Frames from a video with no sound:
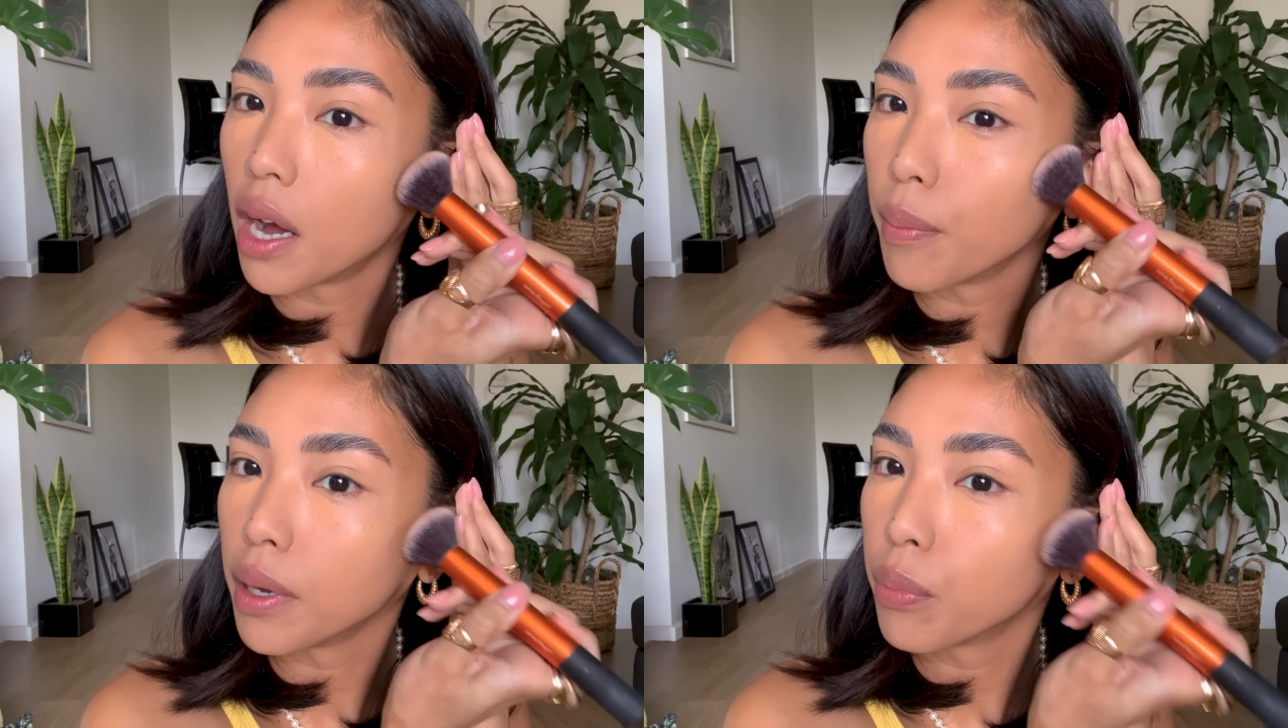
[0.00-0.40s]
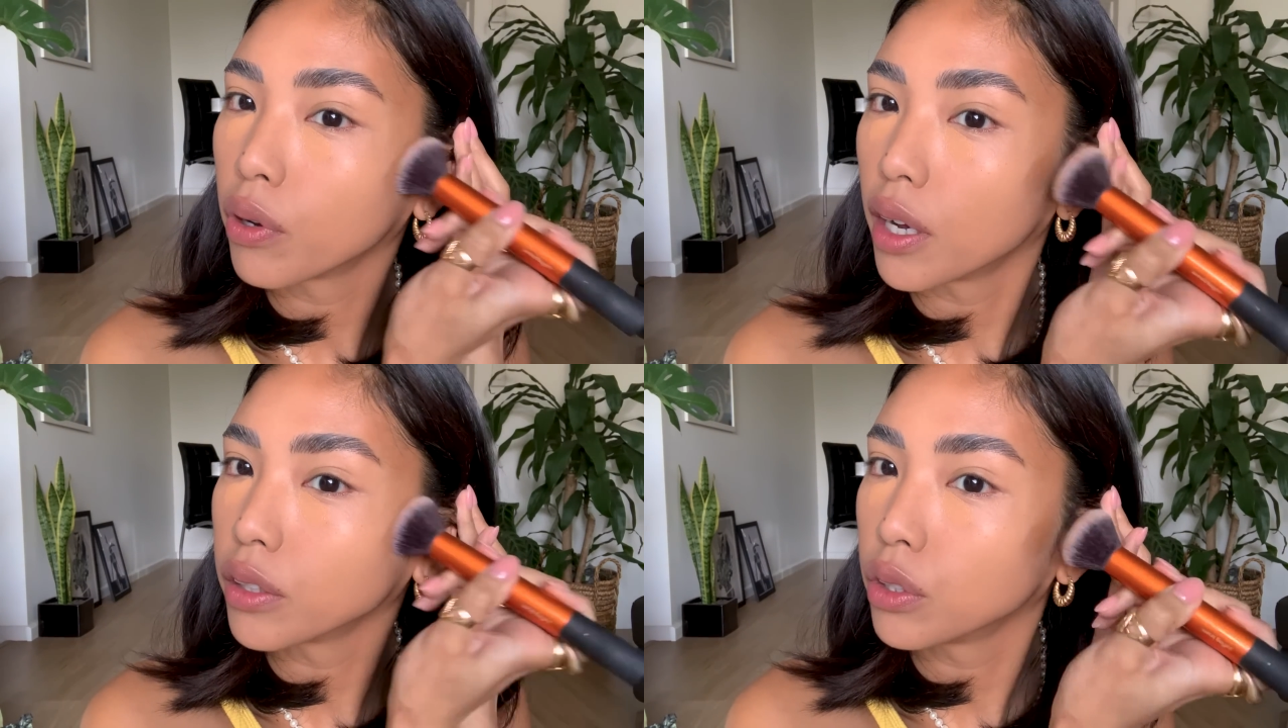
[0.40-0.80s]
balmy
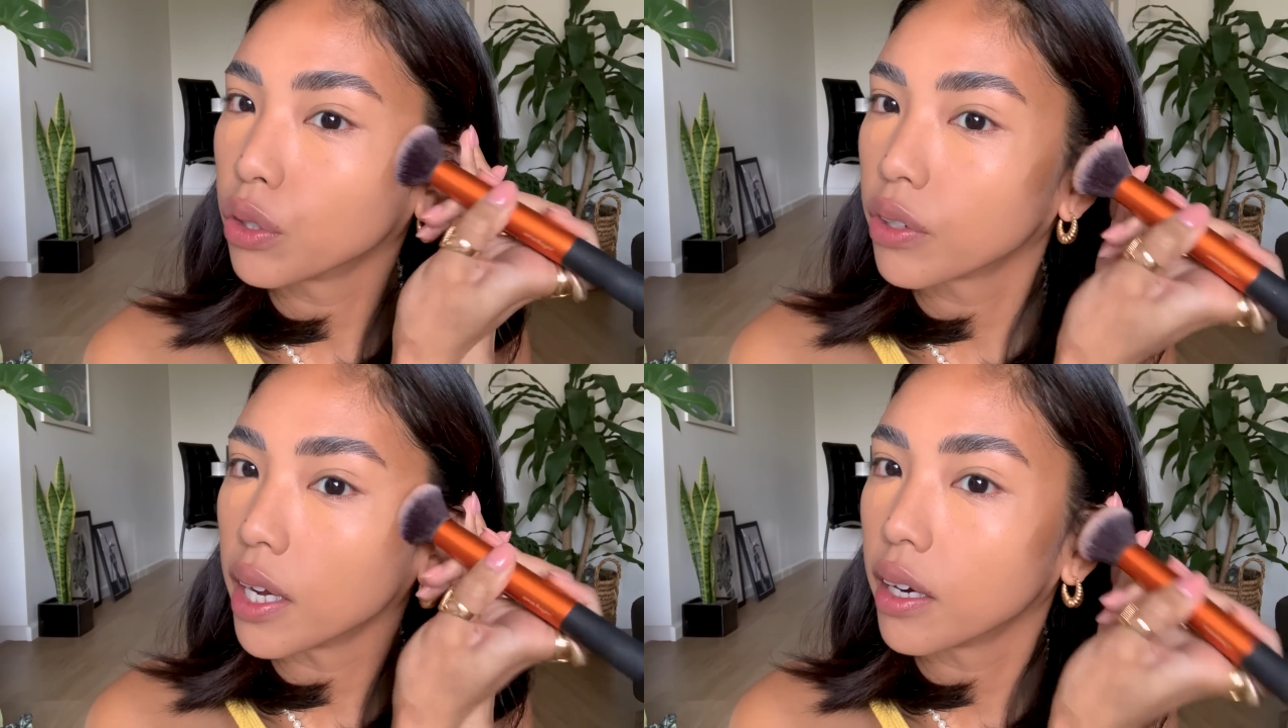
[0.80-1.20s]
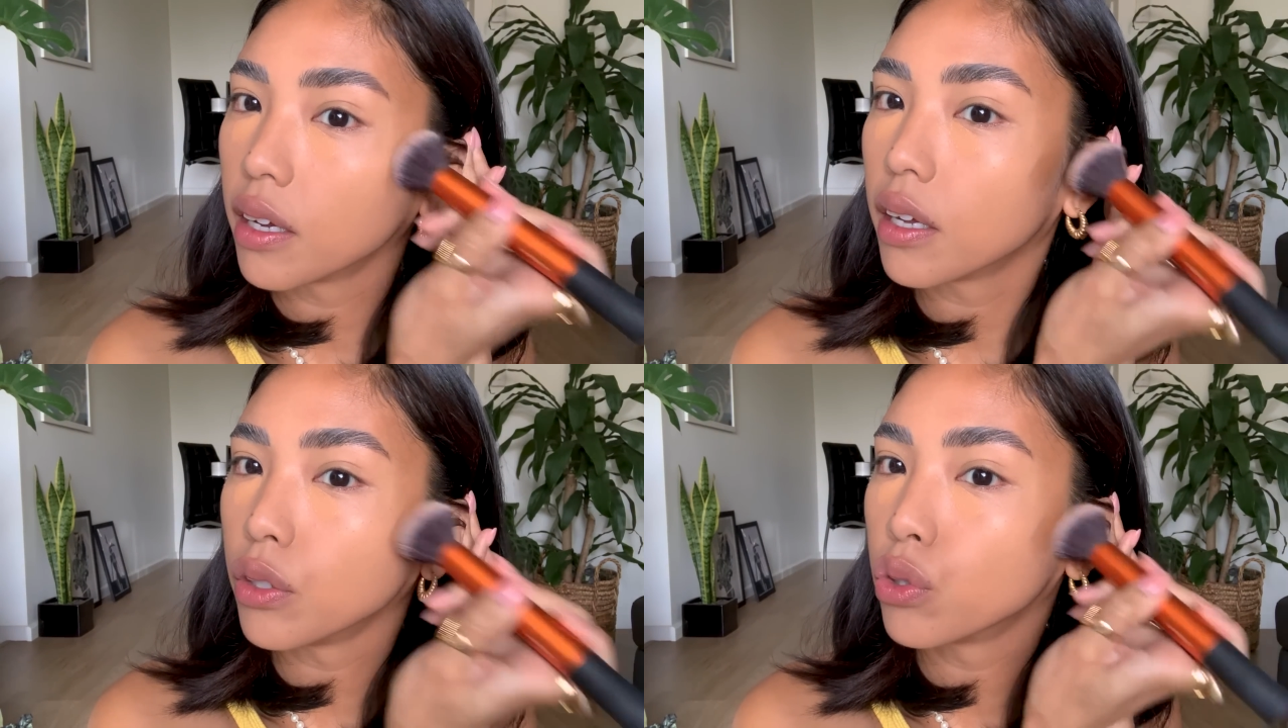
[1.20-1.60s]
products to create
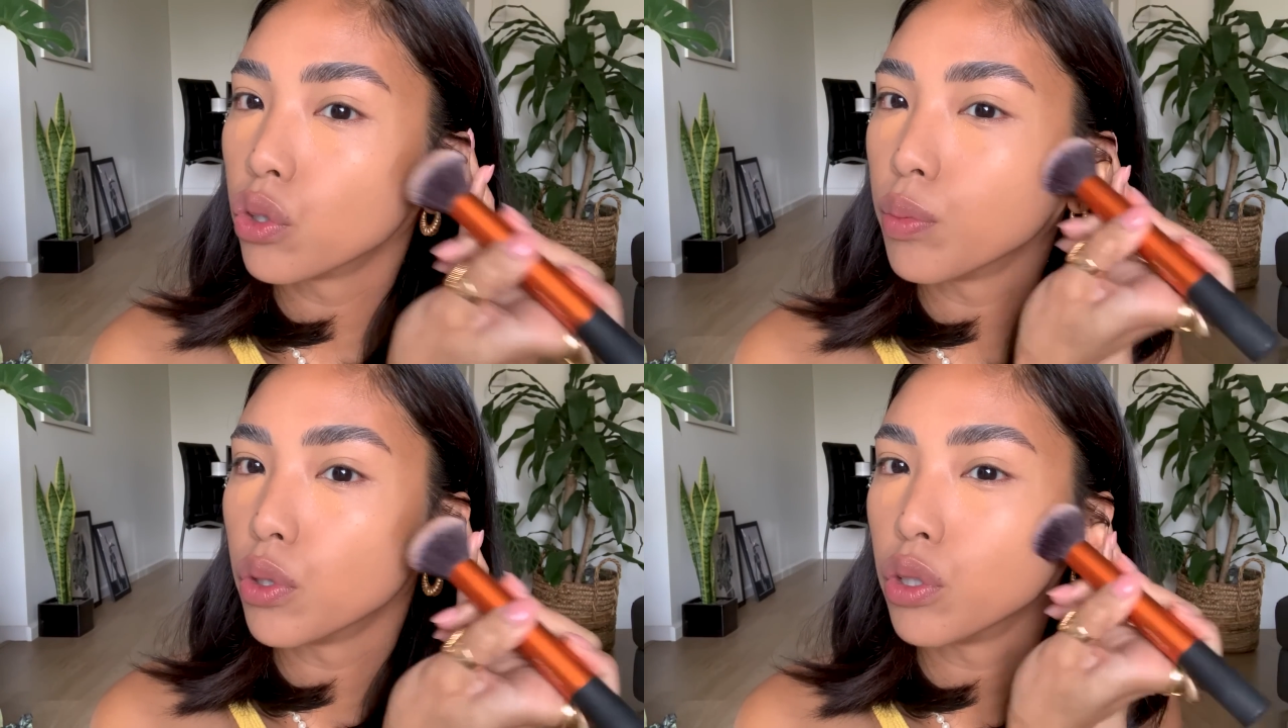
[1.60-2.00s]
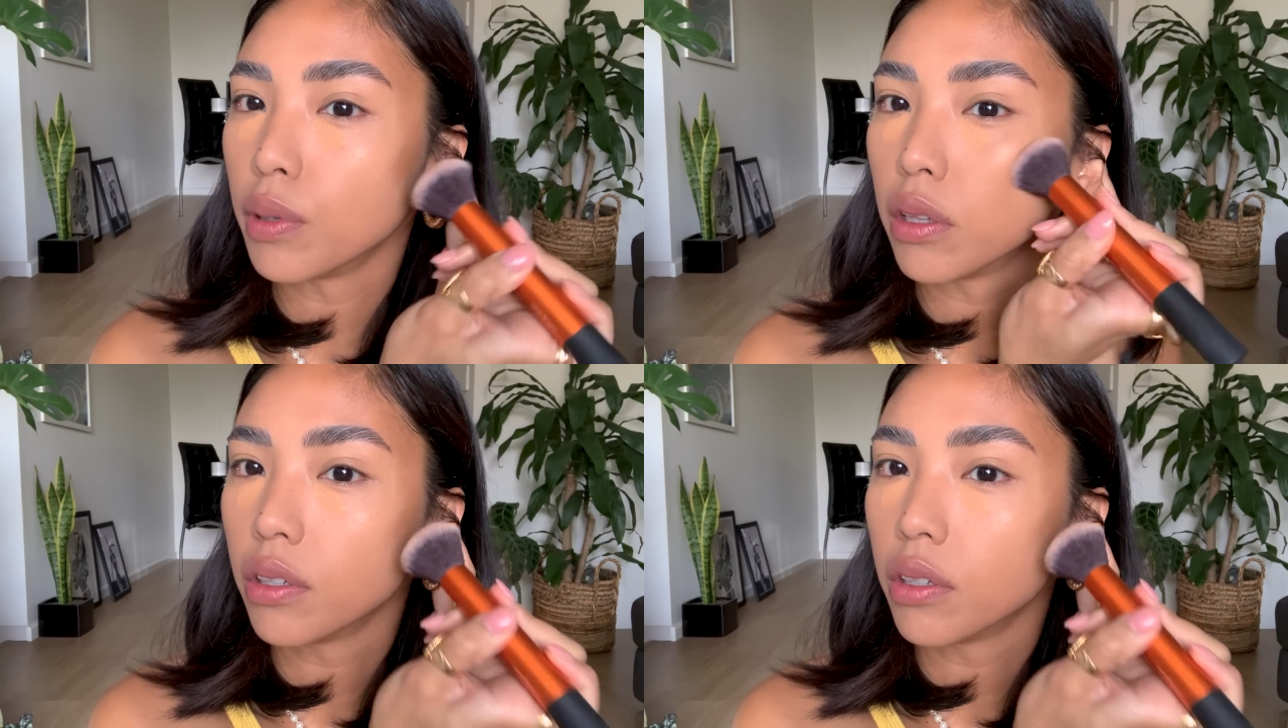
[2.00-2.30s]
a super dewy